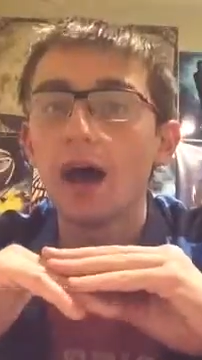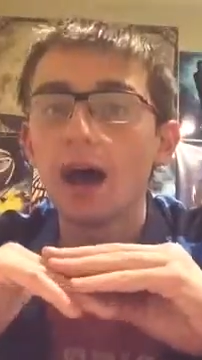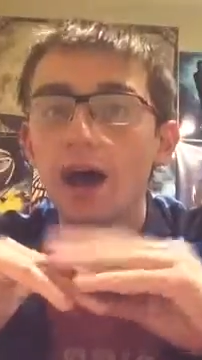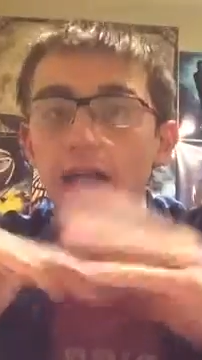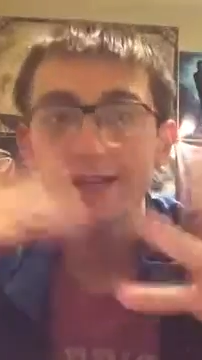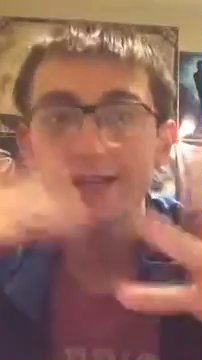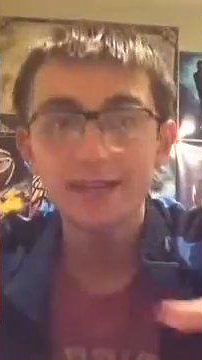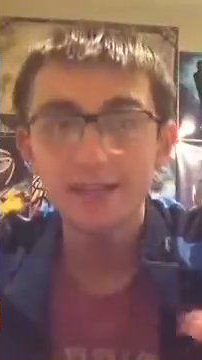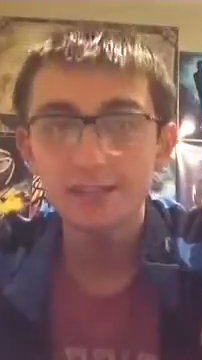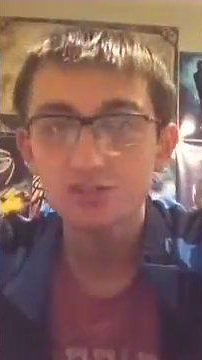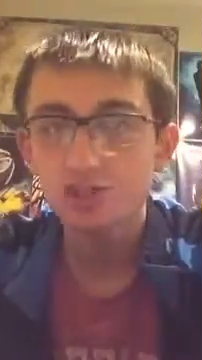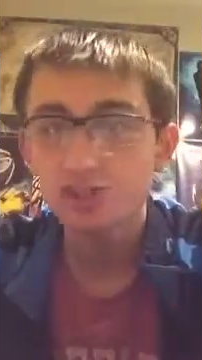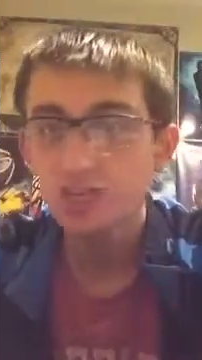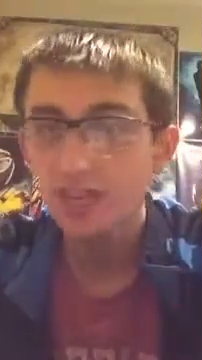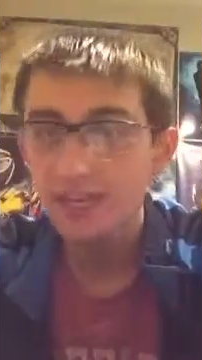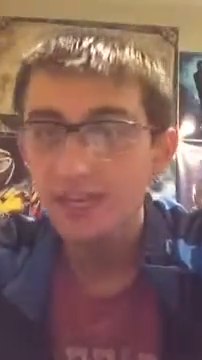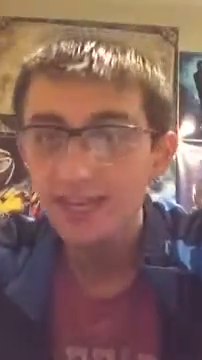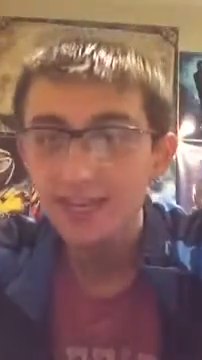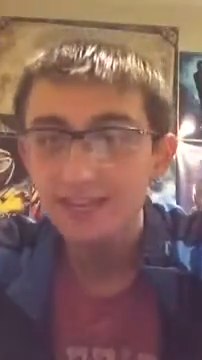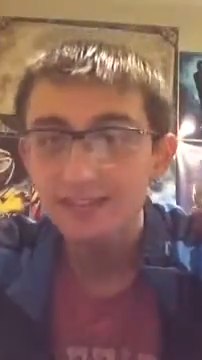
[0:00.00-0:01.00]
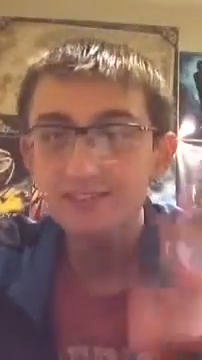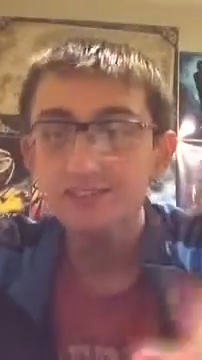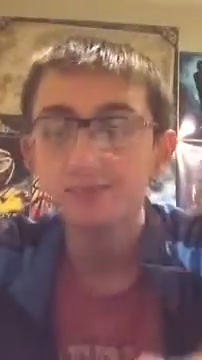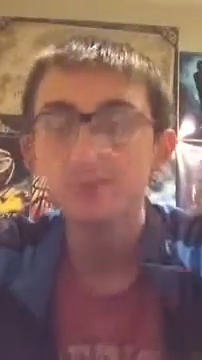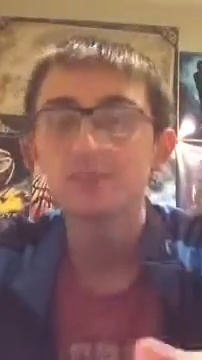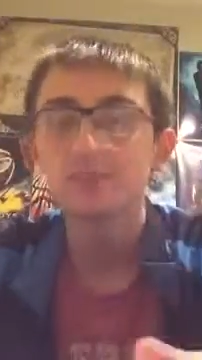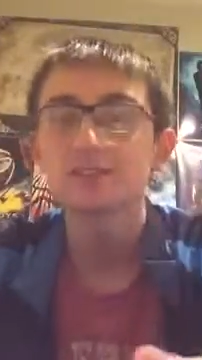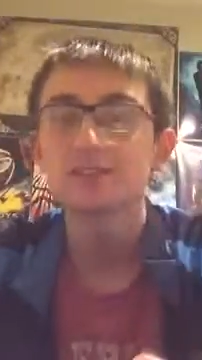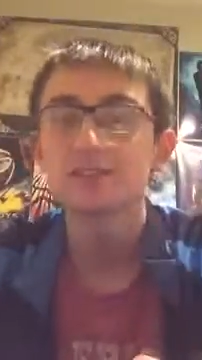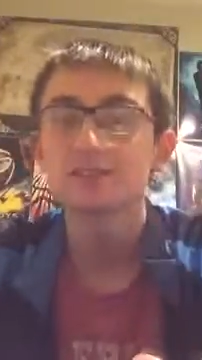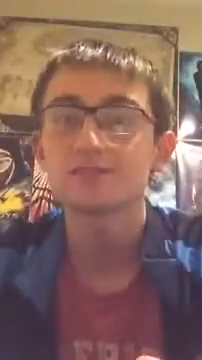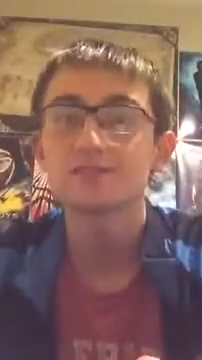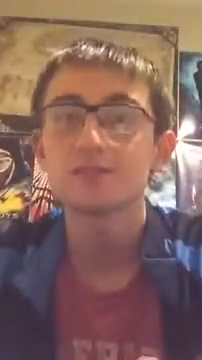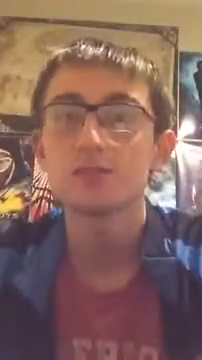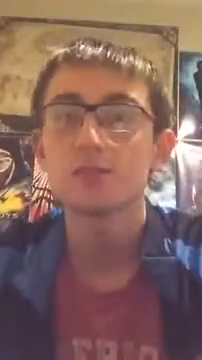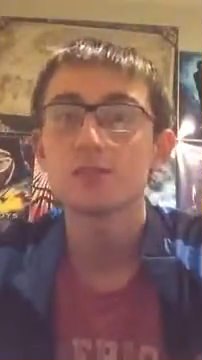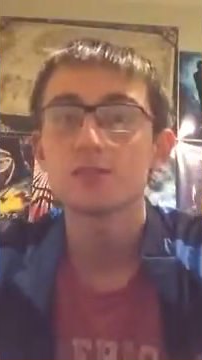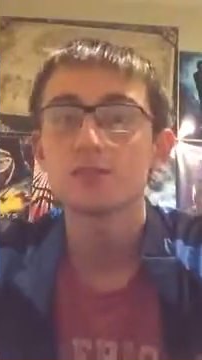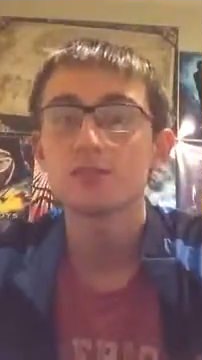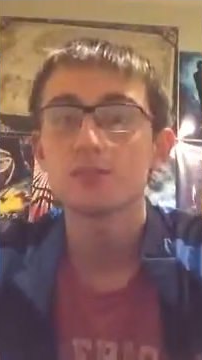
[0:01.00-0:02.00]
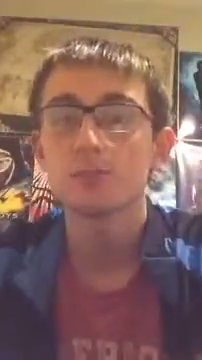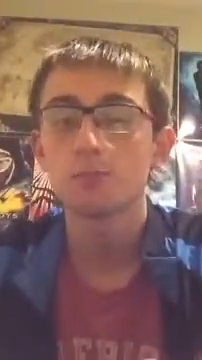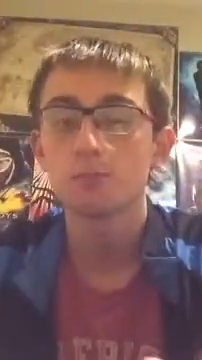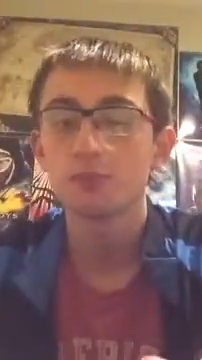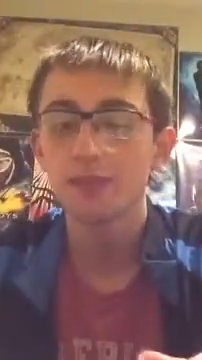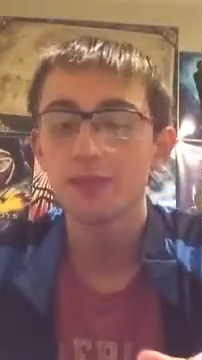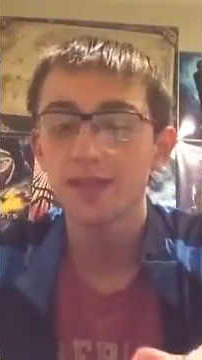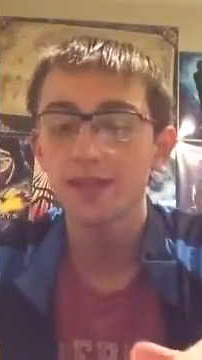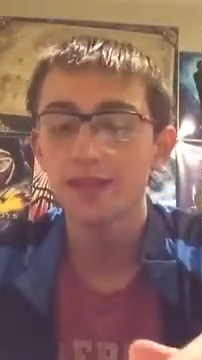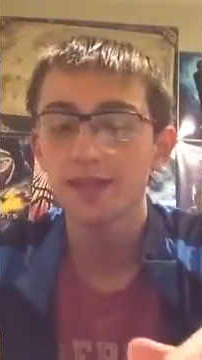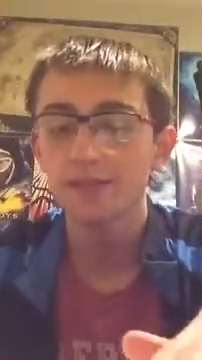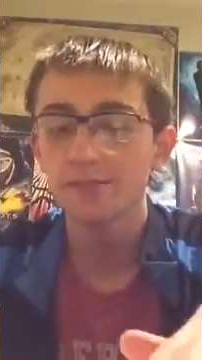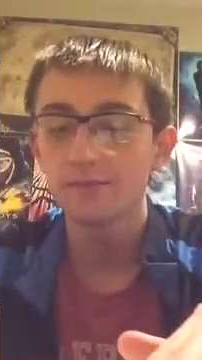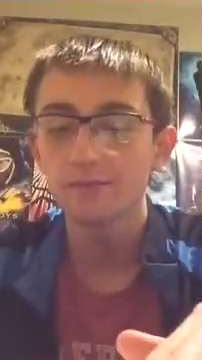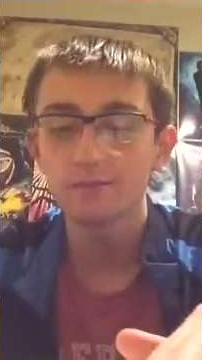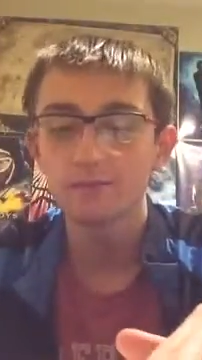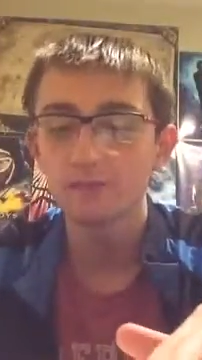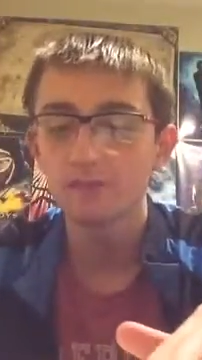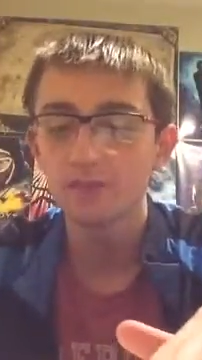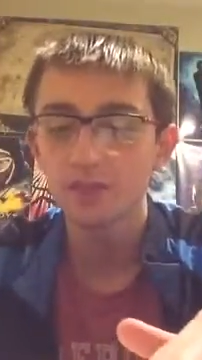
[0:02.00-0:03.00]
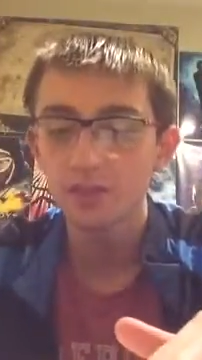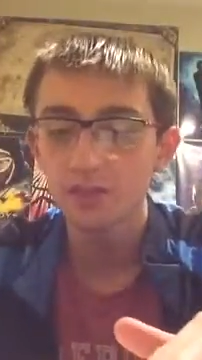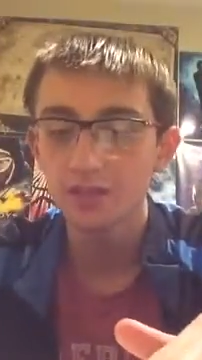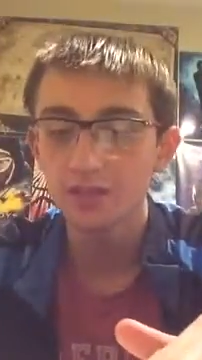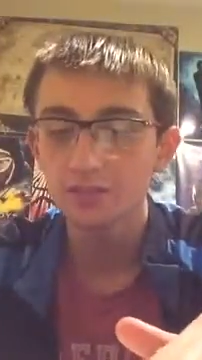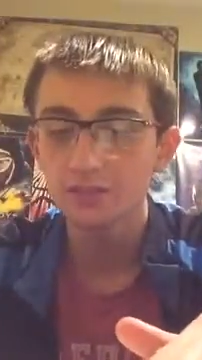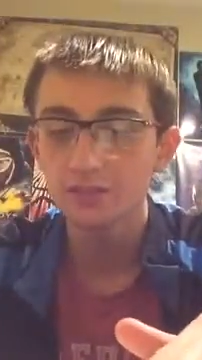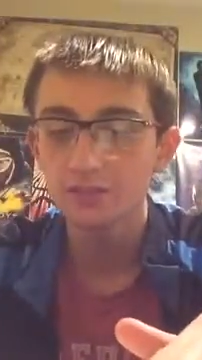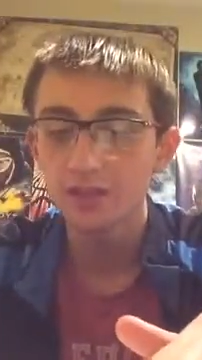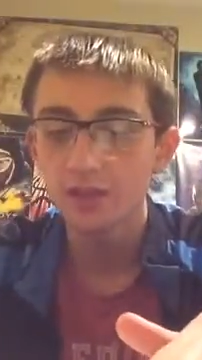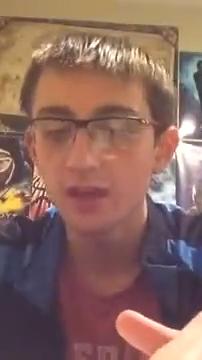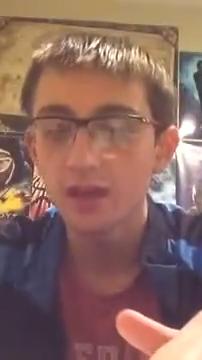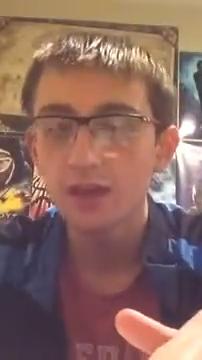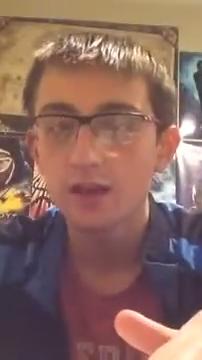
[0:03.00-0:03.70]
I guess J.K. Simmons has something with playing villains